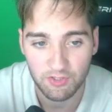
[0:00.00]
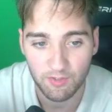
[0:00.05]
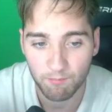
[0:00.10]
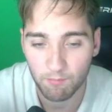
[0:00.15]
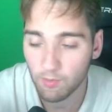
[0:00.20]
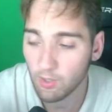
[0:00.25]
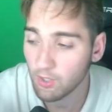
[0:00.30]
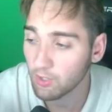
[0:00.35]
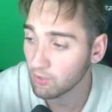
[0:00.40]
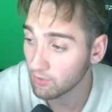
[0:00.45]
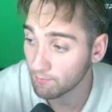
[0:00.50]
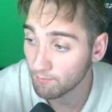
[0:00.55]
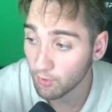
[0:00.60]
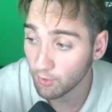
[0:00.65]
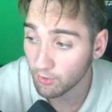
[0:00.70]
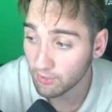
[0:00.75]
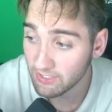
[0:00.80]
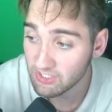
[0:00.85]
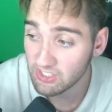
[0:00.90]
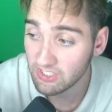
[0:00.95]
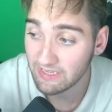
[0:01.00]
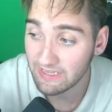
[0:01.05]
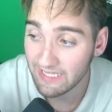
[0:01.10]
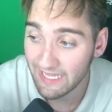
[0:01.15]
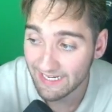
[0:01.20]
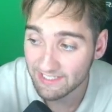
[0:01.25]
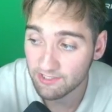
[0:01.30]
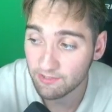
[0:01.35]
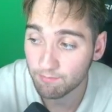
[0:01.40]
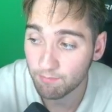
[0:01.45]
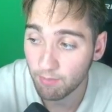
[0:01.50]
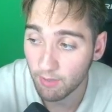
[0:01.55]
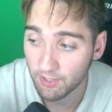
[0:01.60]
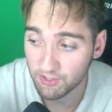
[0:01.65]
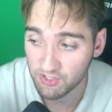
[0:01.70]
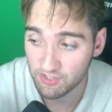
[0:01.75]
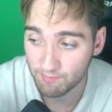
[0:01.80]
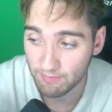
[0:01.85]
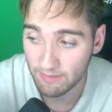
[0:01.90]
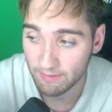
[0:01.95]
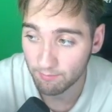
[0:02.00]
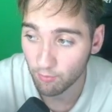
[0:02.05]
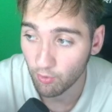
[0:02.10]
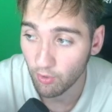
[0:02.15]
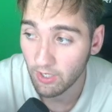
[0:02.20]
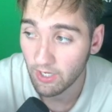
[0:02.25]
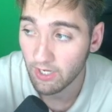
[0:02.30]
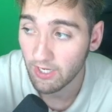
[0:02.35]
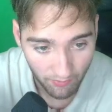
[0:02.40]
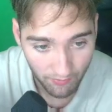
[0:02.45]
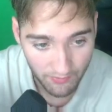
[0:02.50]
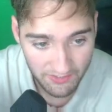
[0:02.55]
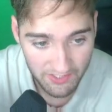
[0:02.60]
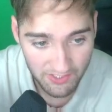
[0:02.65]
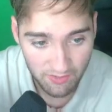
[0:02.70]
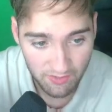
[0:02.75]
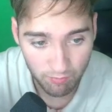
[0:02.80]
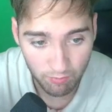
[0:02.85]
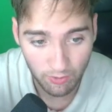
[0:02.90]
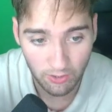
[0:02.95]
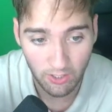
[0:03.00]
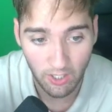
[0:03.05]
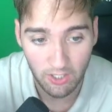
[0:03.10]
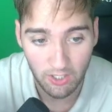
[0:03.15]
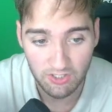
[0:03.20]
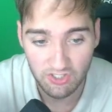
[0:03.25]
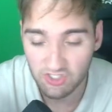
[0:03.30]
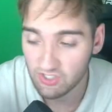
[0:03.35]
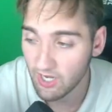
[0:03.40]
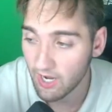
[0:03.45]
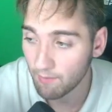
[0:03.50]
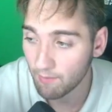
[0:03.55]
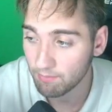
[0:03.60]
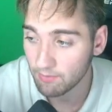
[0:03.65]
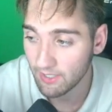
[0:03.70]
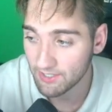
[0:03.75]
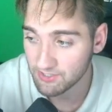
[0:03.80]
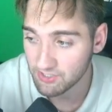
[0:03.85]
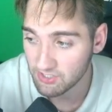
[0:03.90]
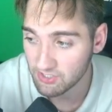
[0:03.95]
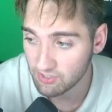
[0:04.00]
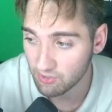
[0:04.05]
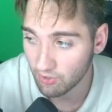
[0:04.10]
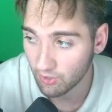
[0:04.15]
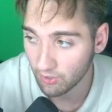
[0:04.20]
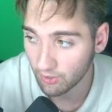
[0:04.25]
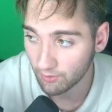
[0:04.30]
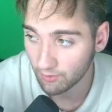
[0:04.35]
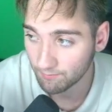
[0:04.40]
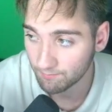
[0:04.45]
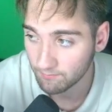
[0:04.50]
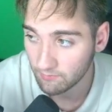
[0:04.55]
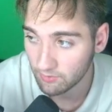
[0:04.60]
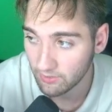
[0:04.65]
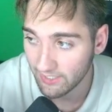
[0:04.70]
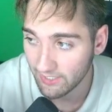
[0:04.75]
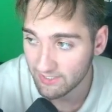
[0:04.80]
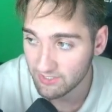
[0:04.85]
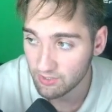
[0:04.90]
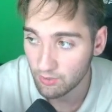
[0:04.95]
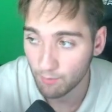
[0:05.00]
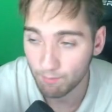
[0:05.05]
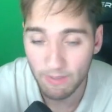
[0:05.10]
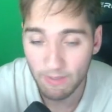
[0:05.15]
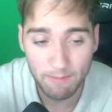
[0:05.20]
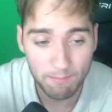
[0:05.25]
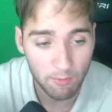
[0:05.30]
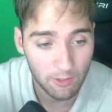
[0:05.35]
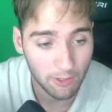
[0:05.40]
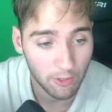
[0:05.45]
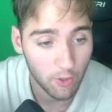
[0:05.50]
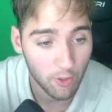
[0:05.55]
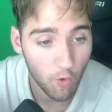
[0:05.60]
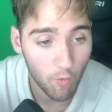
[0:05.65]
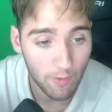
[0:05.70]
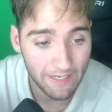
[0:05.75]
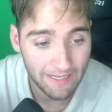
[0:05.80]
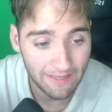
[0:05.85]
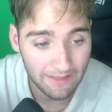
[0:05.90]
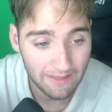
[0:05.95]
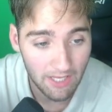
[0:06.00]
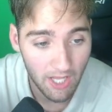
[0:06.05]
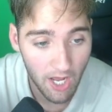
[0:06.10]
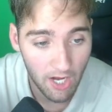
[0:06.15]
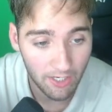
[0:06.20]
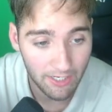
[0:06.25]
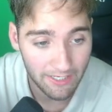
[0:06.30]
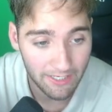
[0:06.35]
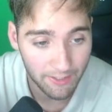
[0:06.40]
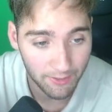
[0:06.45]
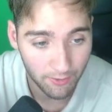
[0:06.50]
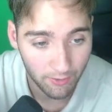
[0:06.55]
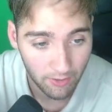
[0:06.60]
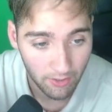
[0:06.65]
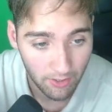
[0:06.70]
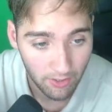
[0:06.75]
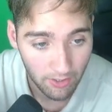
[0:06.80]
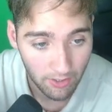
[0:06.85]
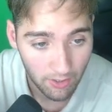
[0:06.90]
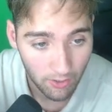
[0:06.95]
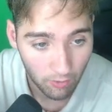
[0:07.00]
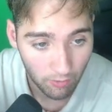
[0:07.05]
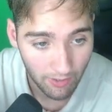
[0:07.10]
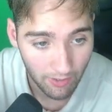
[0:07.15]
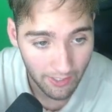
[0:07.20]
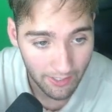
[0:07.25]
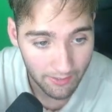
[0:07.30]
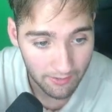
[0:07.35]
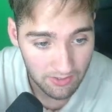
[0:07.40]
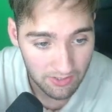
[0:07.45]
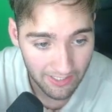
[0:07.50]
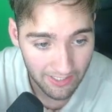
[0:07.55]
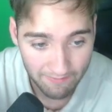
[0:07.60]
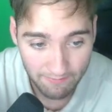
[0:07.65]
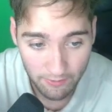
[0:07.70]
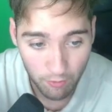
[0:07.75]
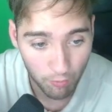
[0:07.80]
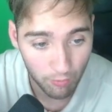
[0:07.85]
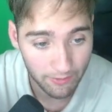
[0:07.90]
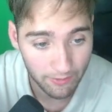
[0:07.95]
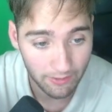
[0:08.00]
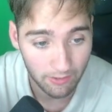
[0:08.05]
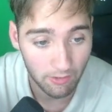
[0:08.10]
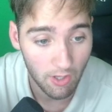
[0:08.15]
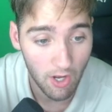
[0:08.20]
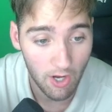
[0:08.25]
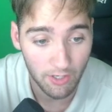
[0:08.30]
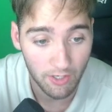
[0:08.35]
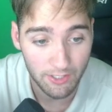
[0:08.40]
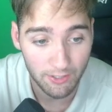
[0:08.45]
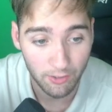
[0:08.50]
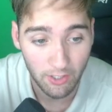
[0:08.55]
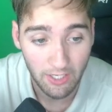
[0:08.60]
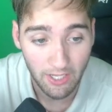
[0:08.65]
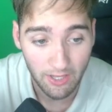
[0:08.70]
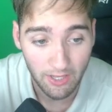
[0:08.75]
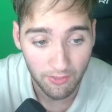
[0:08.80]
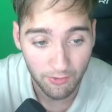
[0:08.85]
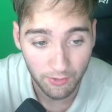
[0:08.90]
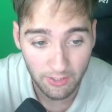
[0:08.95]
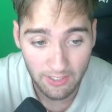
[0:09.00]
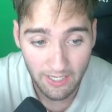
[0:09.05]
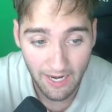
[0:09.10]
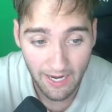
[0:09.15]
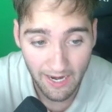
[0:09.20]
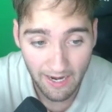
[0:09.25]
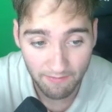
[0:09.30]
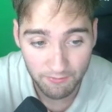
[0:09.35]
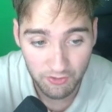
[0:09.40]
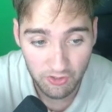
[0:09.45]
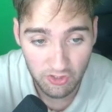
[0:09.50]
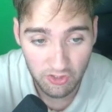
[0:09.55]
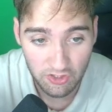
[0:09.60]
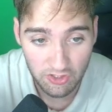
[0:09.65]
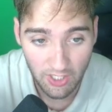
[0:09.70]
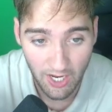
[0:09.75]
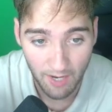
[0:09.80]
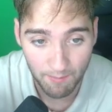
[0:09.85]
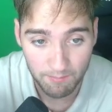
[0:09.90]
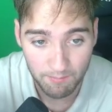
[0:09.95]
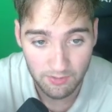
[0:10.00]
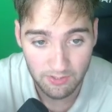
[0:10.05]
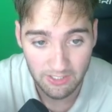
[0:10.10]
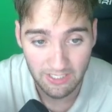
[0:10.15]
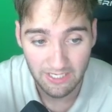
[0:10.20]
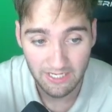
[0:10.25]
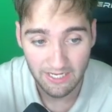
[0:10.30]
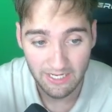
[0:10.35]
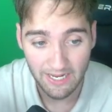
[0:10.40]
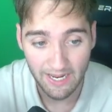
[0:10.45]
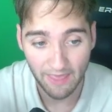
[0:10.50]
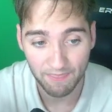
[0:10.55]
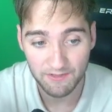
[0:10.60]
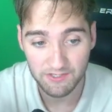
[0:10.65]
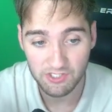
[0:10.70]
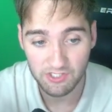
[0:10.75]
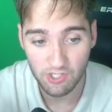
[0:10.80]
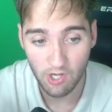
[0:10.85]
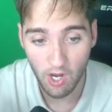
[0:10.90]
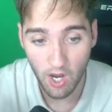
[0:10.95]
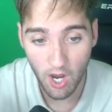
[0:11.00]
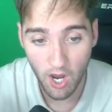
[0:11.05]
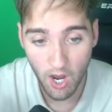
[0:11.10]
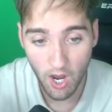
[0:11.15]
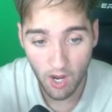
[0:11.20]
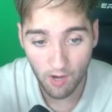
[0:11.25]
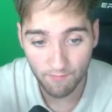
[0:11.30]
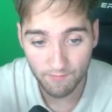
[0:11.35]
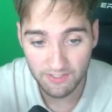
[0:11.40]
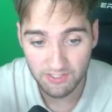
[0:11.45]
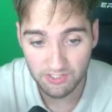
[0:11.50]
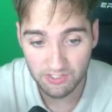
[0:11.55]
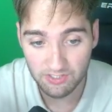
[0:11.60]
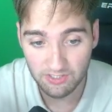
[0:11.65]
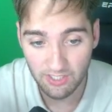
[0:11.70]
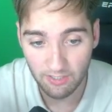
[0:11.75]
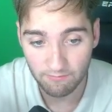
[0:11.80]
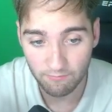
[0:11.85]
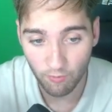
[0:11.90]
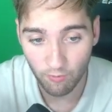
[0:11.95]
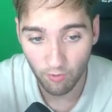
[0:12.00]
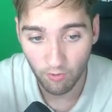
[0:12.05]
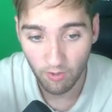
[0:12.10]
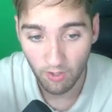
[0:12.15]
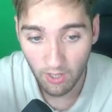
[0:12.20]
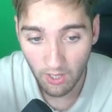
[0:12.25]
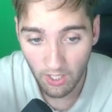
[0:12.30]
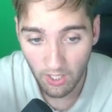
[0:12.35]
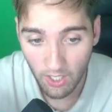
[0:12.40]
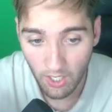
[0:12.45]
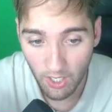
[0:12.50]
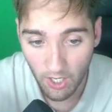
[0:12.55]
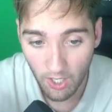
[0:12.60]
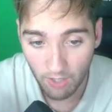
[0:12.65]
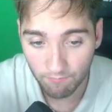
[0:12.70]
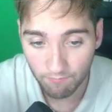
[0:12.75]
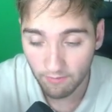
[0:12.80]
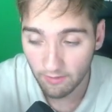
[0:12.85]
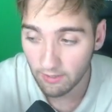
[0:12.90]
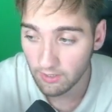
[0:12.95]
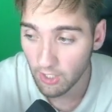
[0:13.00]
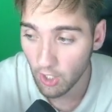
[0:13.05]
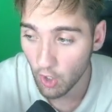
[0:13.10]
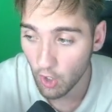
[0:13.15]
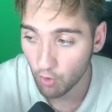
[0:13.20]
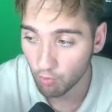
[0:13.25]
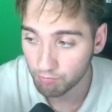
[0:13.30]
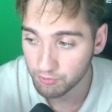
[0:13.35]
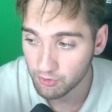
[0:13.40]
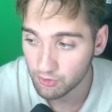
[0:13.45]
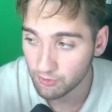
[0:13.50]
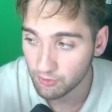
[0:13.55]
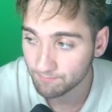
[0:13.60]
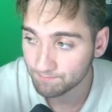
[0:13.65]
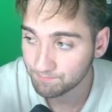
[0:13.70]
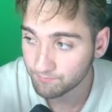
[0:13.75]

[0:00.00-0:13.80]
The markets like to punish people. This is where stop losses are. Okay, so the people that are going in long here, right, say if they're going in long here, they're going to have their stops at this obvious level of lows.